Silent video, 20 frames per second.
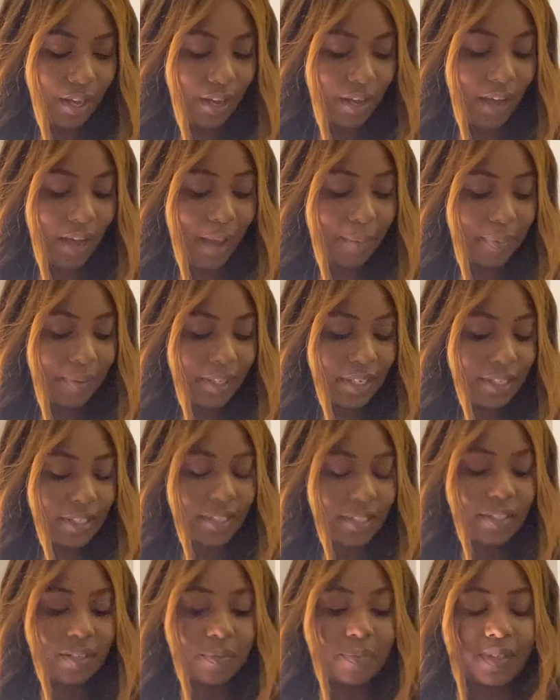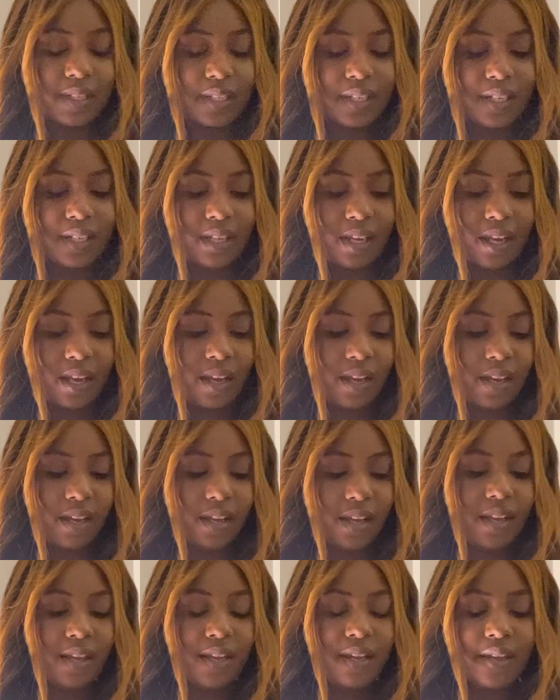happiness, stability.
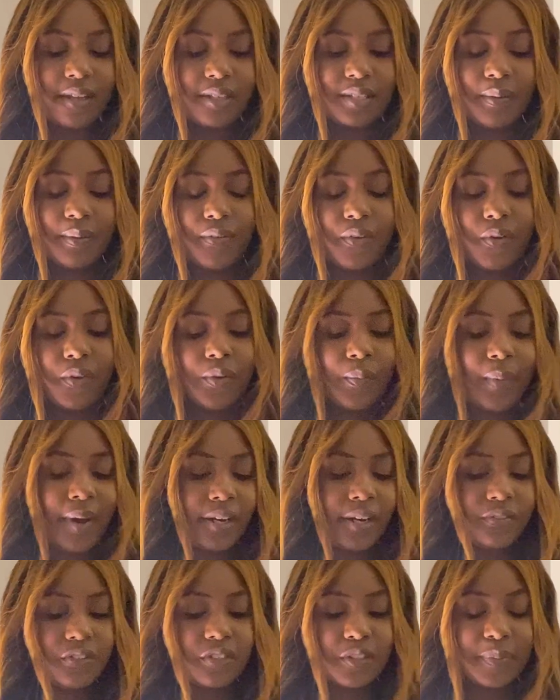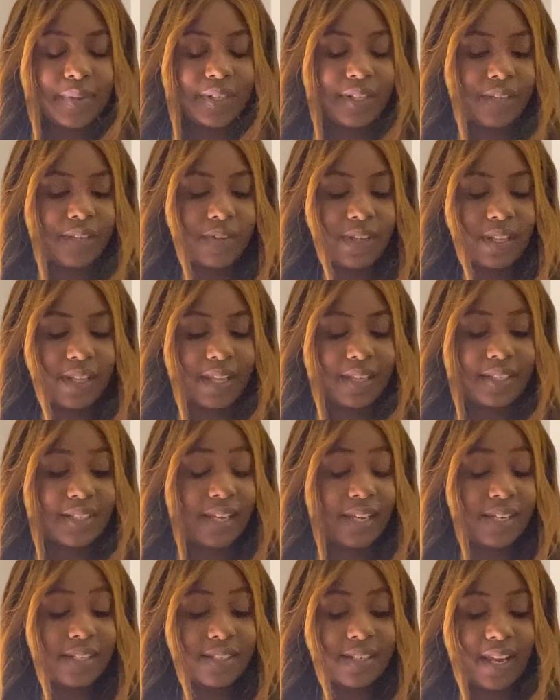Some of you, you might have just been living like
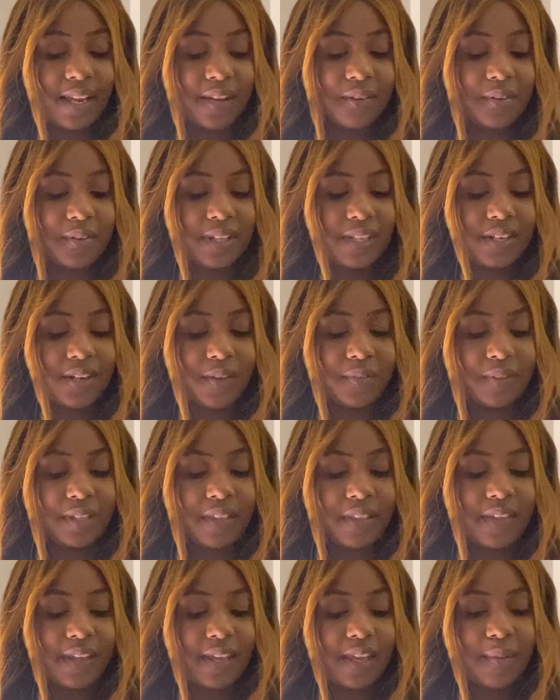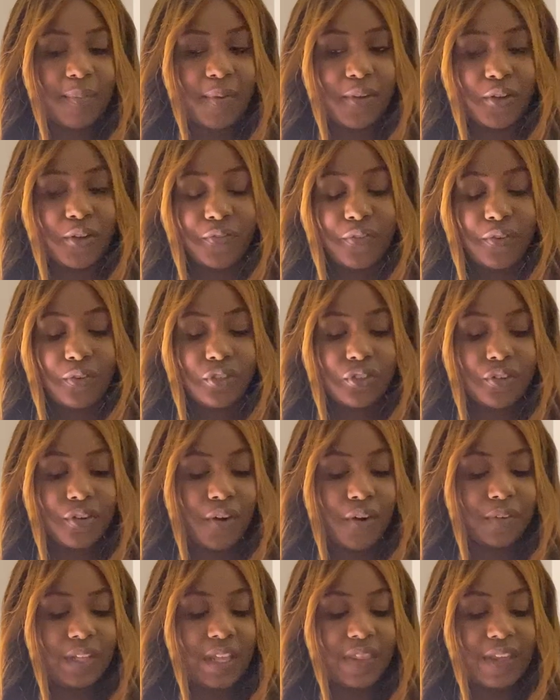day to day, really not really thinking about your future,
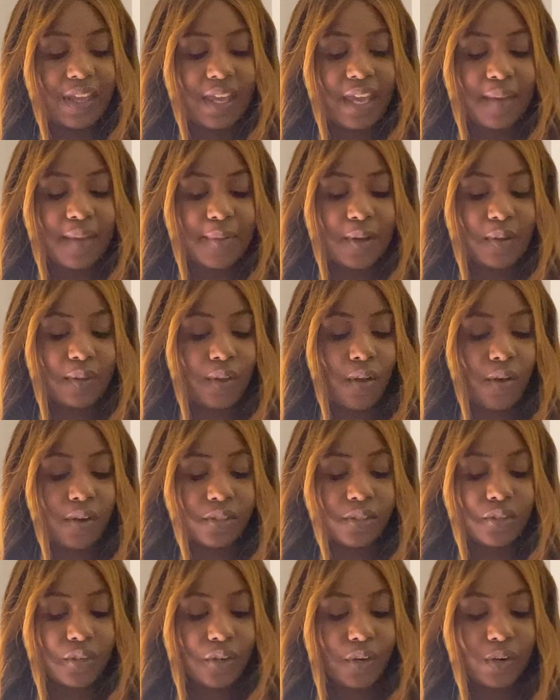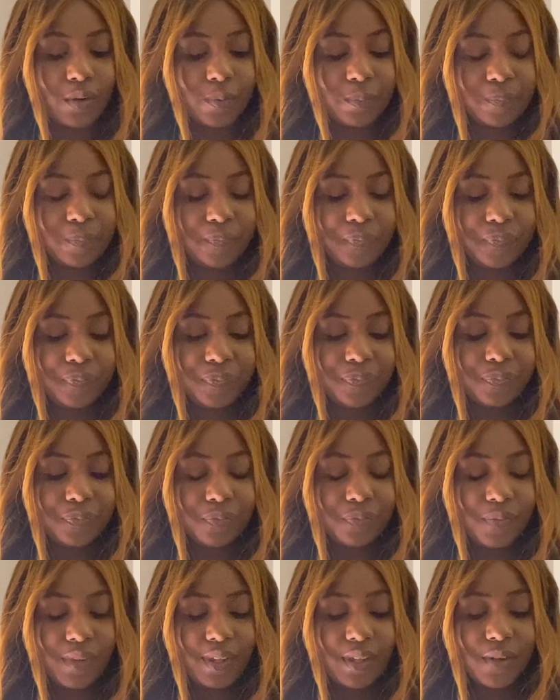not really thinking about long term,
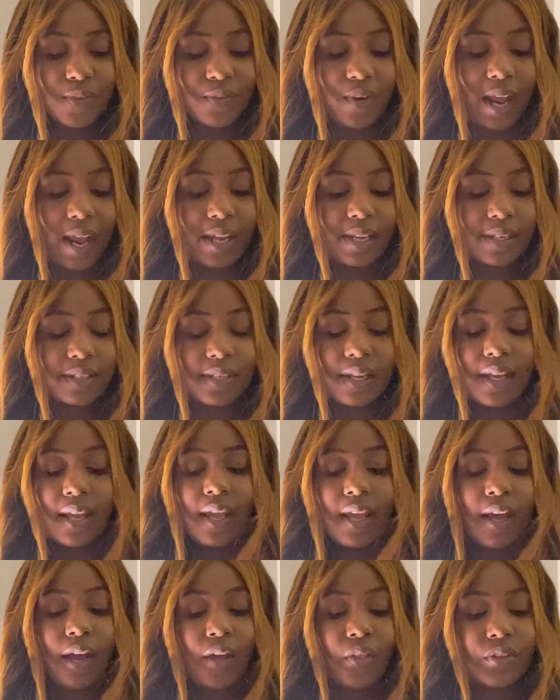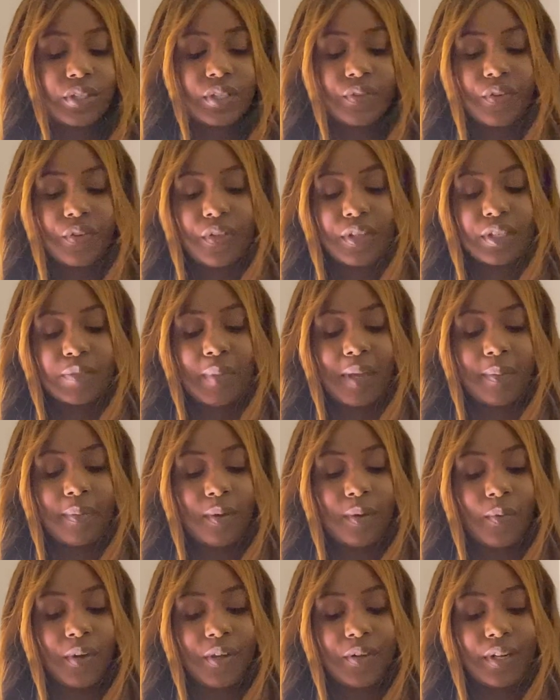right? Others of you, this may be
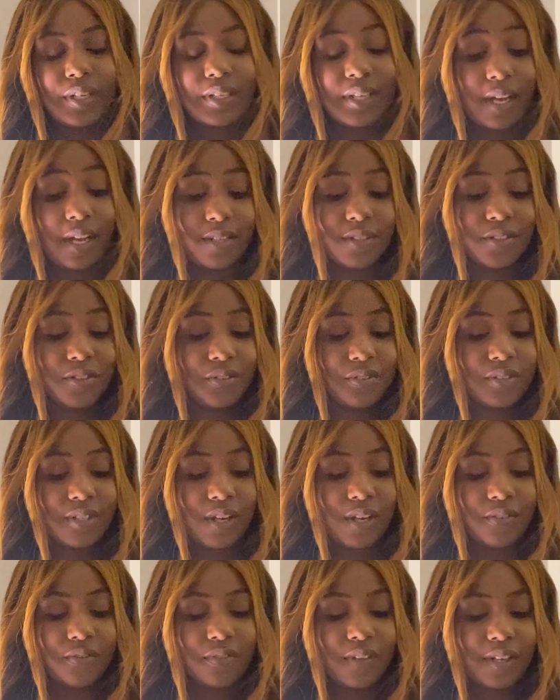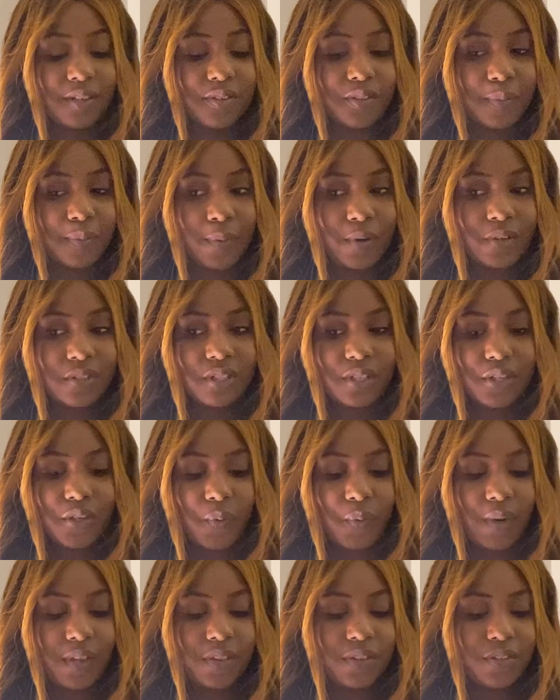what you need to ask yourself. Like the person that you're
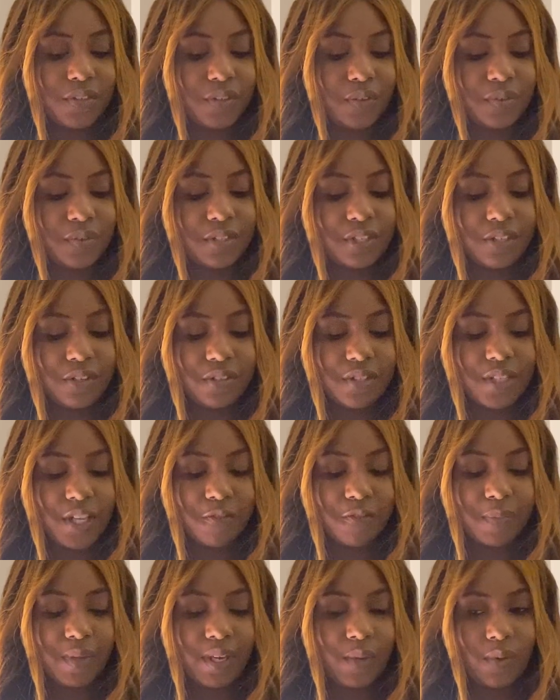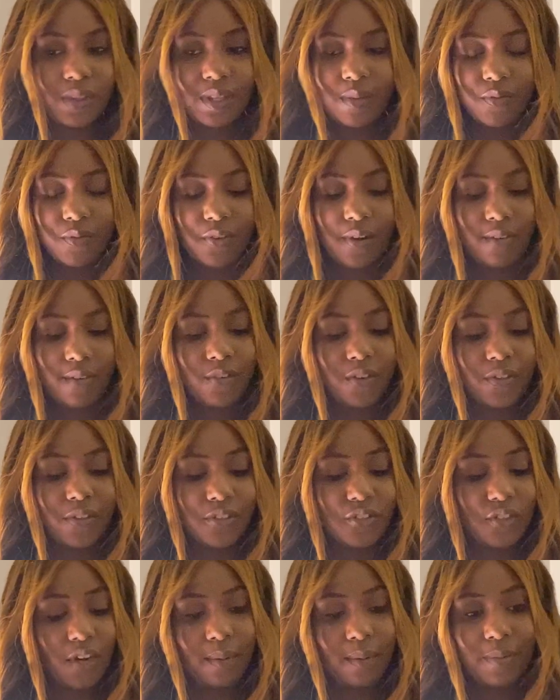with, do you see yourself being with them forever? The
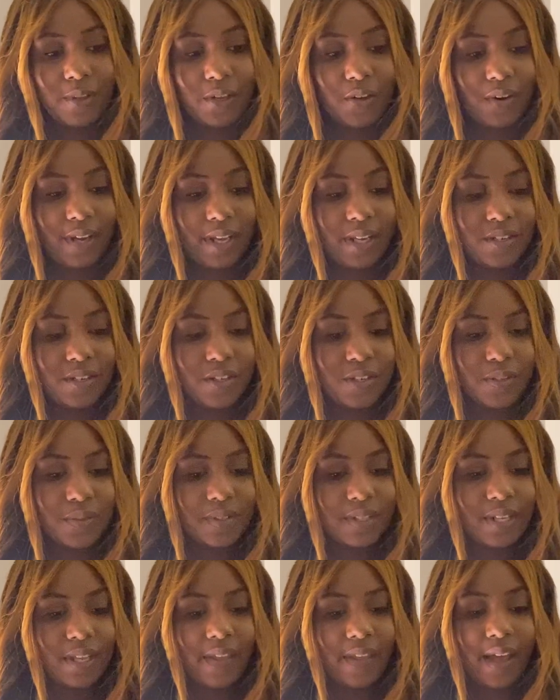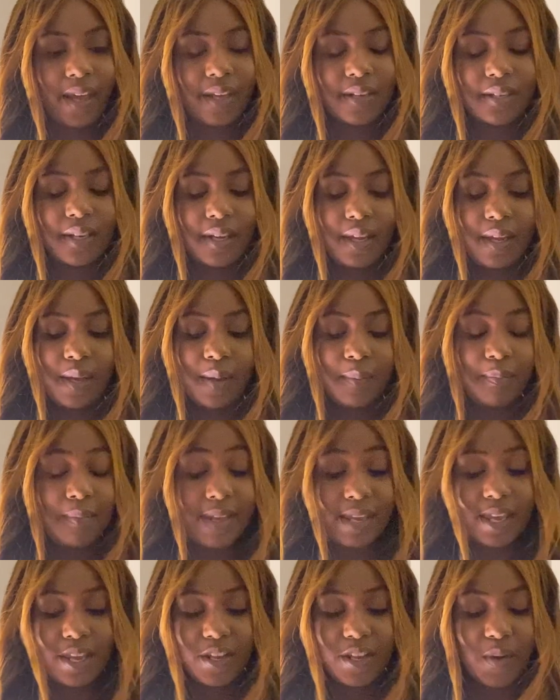job that you're in, do you see that
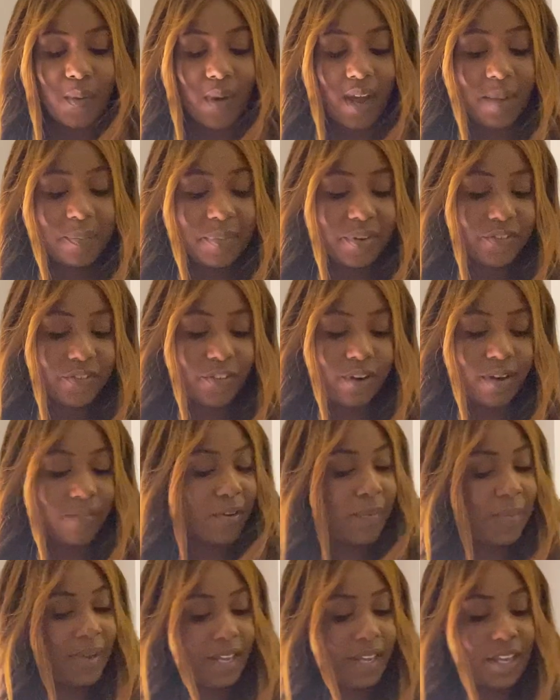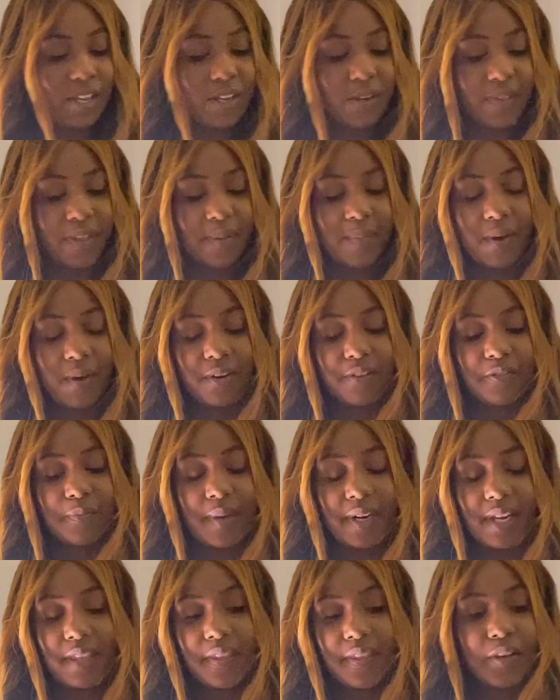making you happy forever, making you the amount of
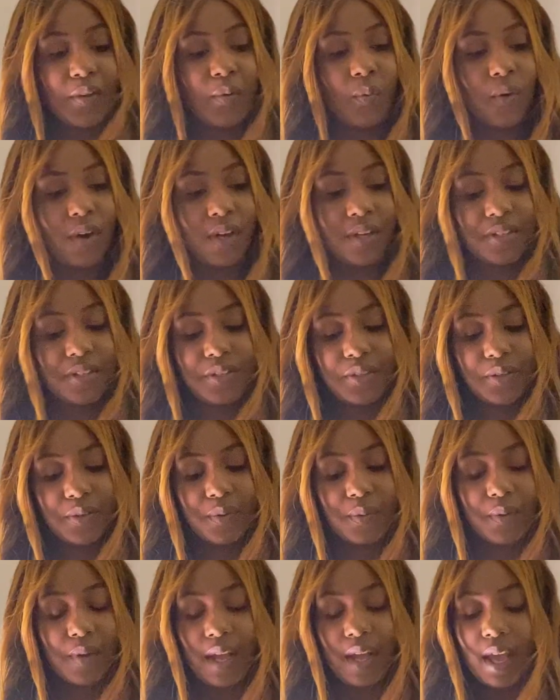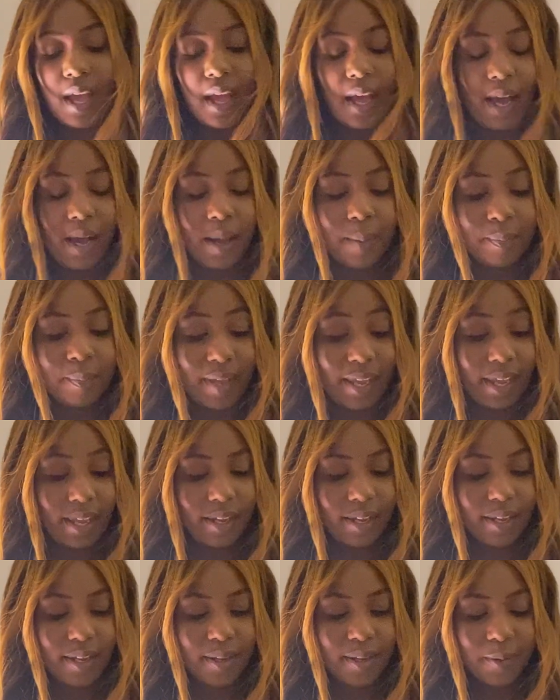money that you want to
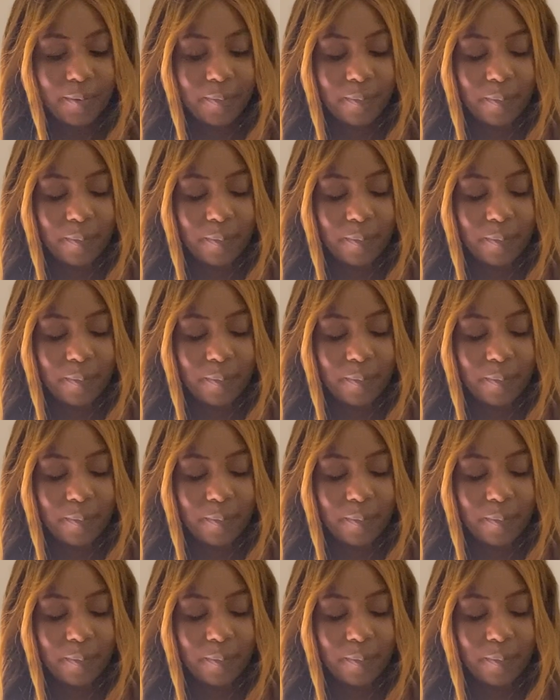make?